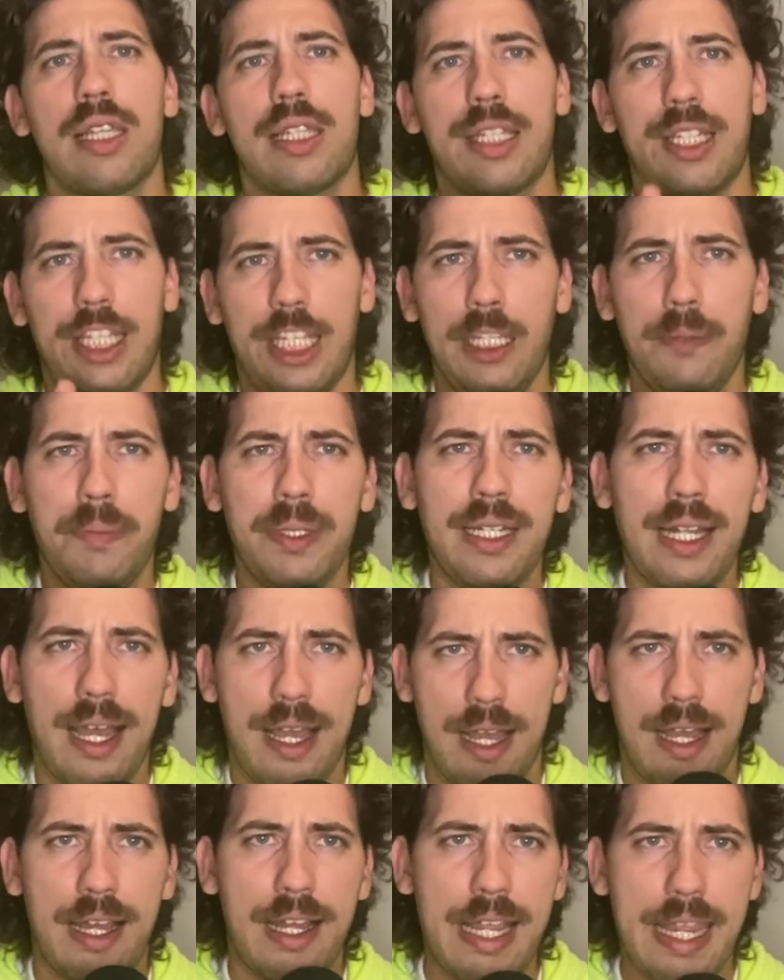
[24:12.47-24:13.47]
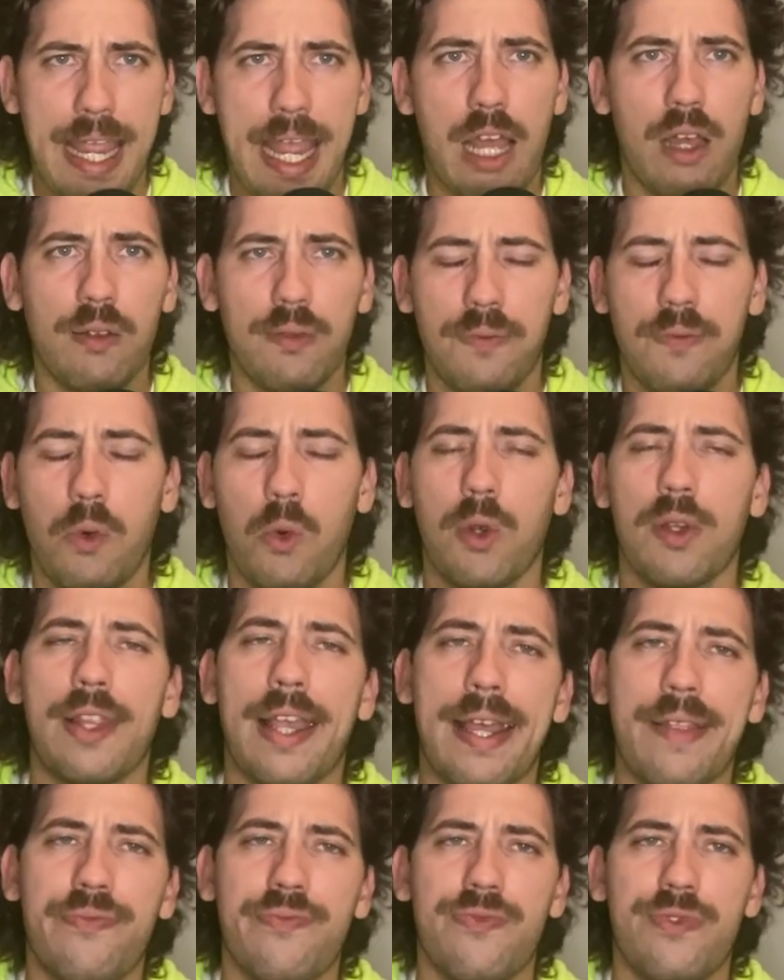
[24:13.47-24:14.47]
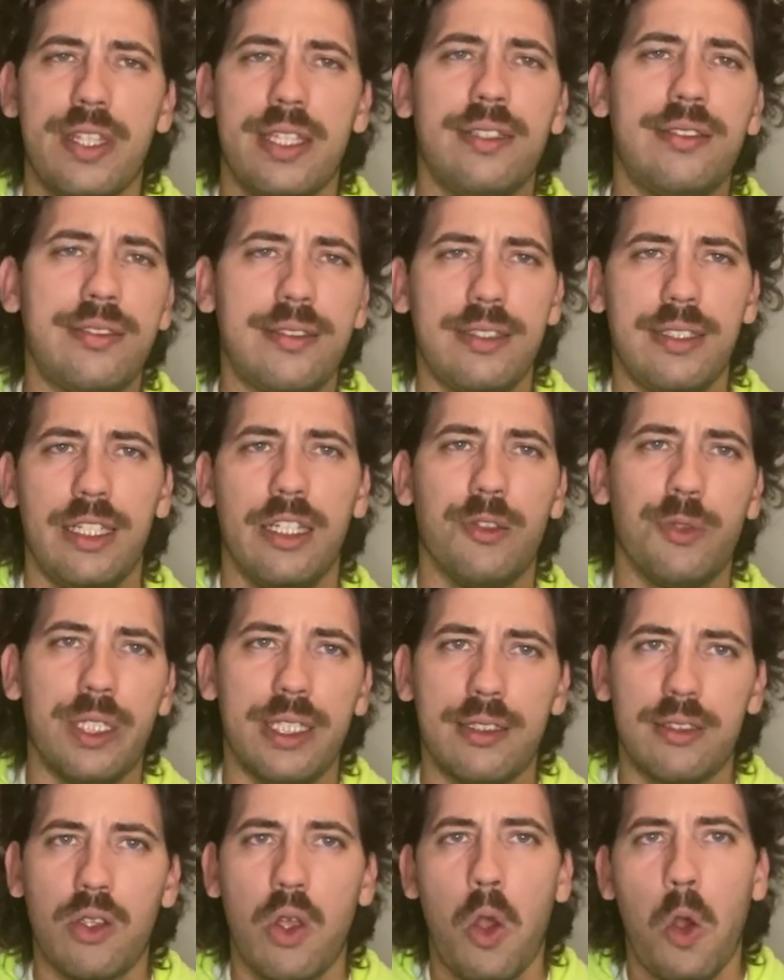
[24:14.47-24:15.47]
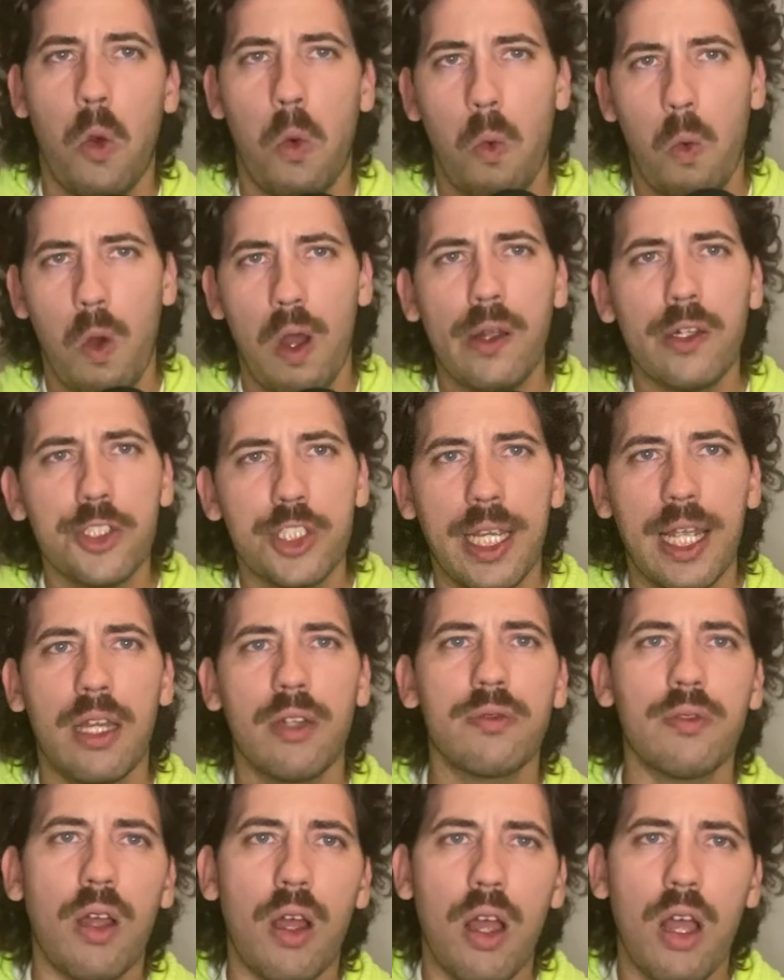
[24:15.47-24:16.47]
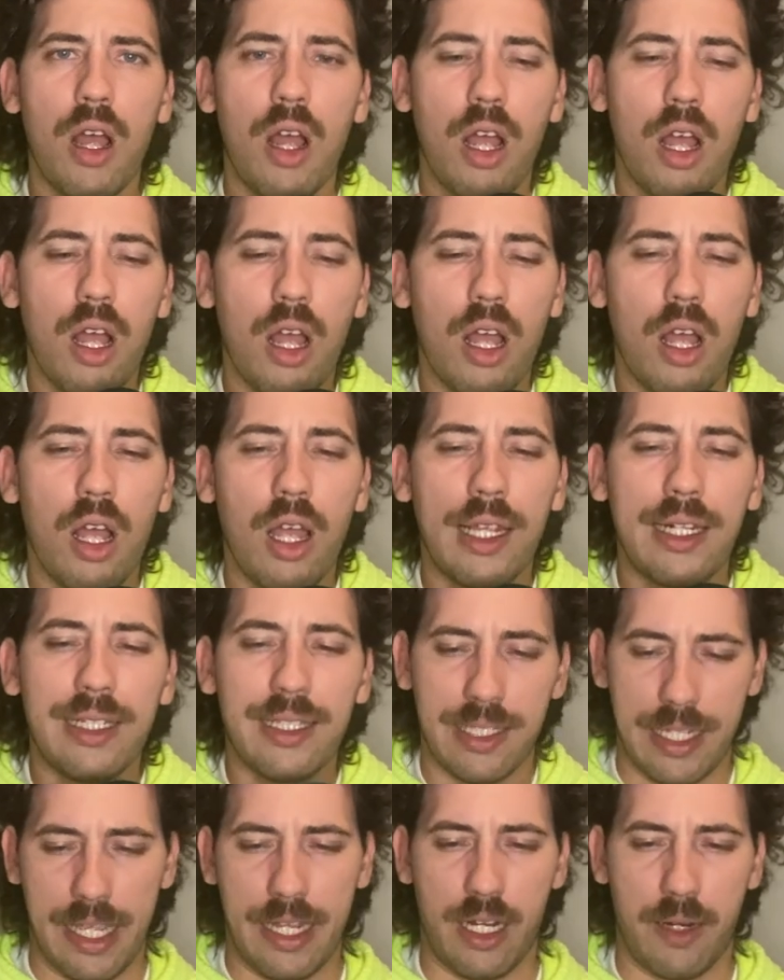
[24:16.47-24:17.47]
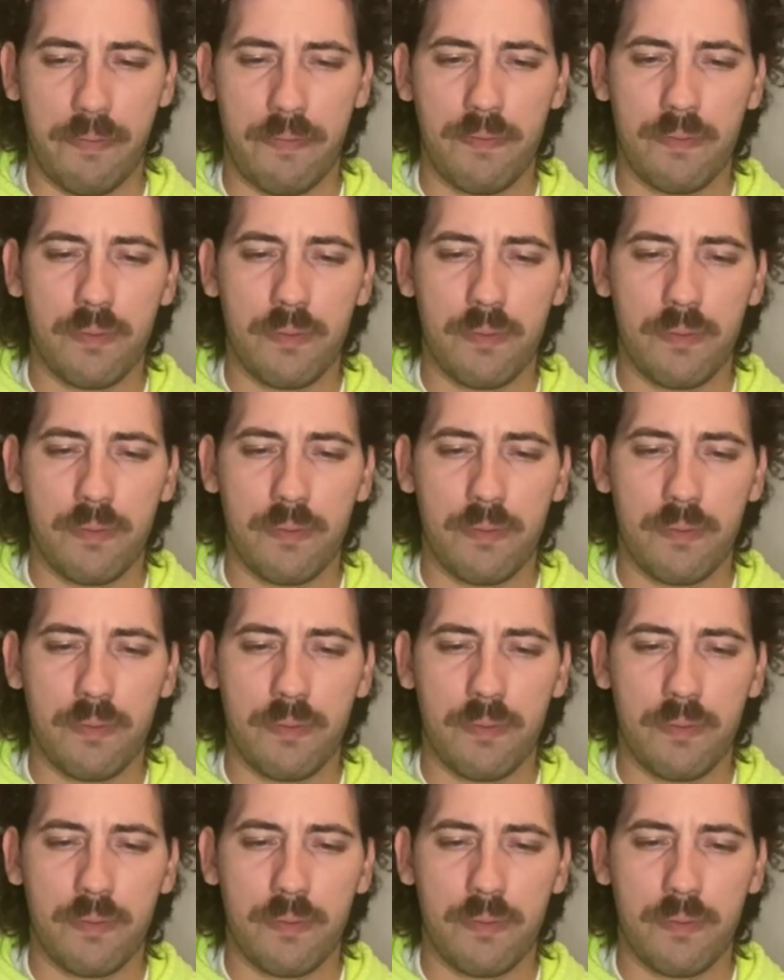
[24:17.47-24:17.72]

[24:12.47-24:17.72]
Keep an eye out for that this series. Watch how Atlanta